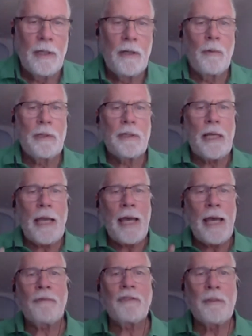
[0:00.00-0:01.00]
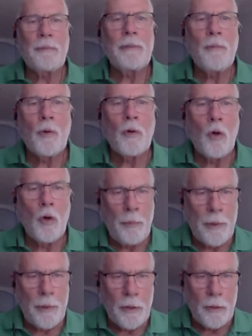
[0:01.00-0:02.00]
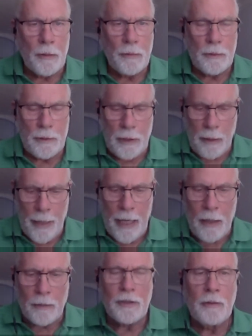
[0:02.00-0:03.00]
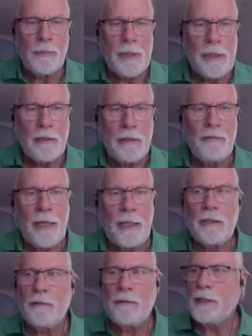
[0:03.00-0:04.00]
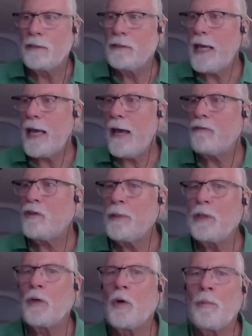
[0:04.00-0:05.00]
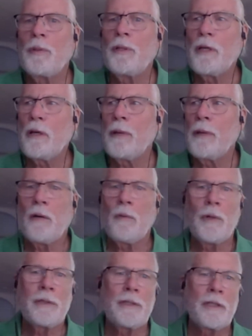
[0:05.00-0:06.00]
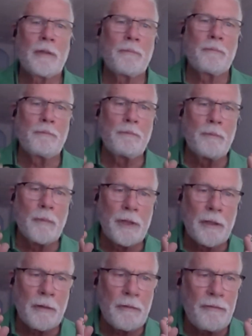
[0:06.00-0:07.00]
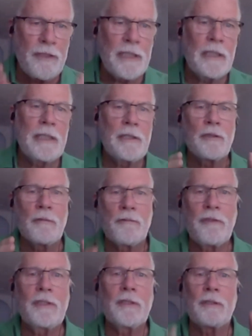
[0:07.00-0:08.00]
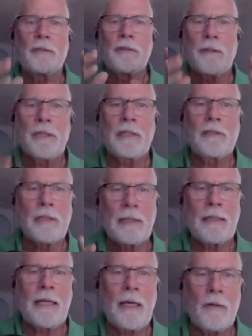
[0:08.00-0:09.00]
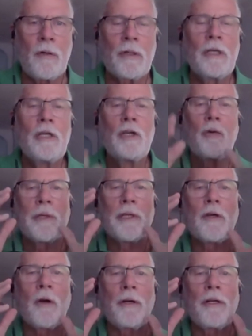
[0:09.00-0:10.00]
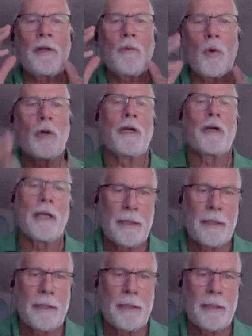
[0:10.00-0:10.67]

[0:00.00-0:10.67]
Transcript: Mm-hmm. What they have to be more open though about to be effective is they have to be open about what their feelings and fears and things like that are regarding work.